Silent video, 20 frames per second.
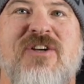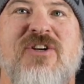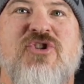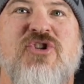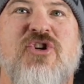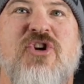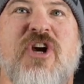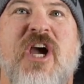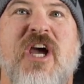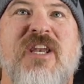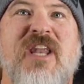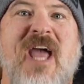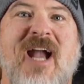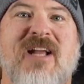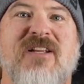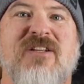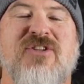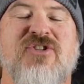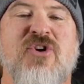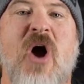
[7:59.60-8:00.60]
to
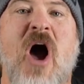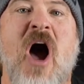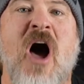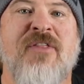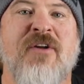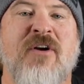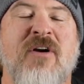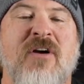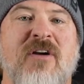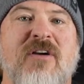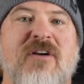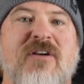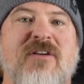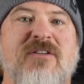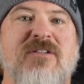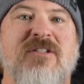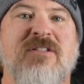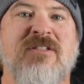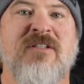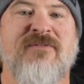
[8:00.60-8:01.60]
connect to other
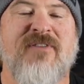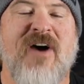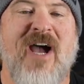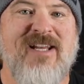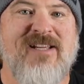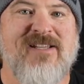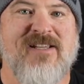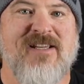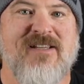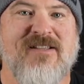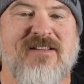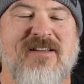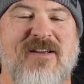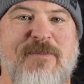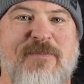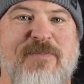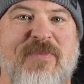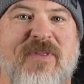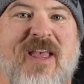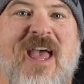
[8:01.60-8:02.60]
devices.
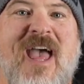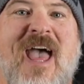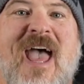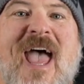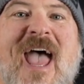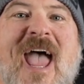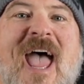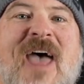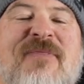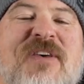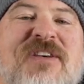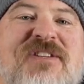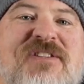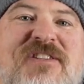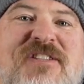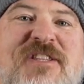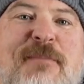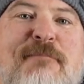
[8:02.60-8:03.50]
And this is the